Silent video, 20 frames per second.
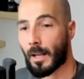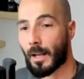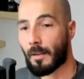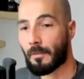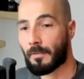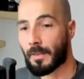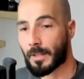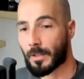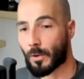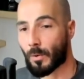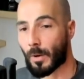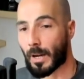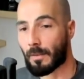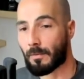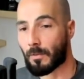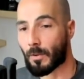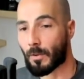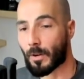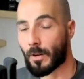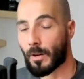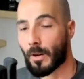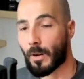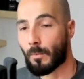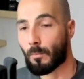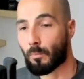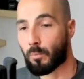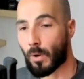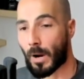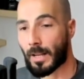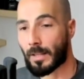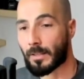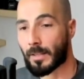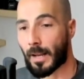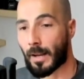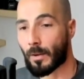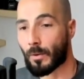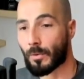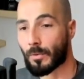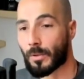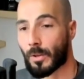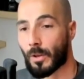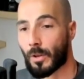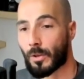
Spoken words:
physical effort, brain cycles,